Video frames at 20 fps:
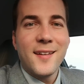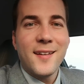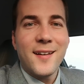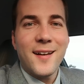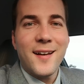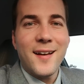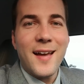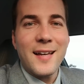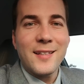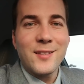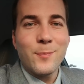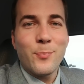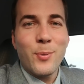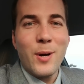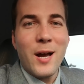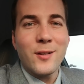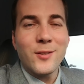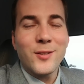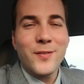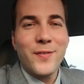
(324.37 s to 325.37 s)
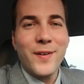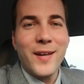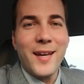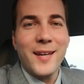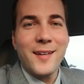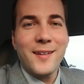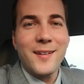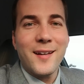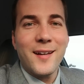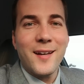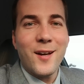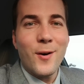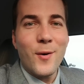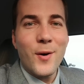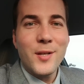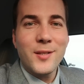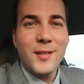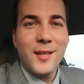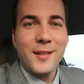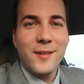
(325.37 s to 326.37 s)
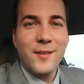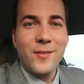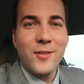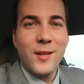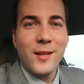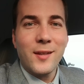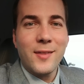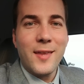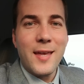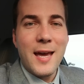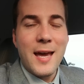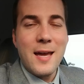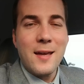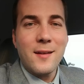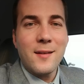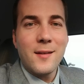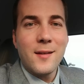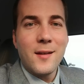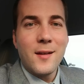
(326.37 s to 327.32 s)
Uh, as a Browns fan, I always like to think that.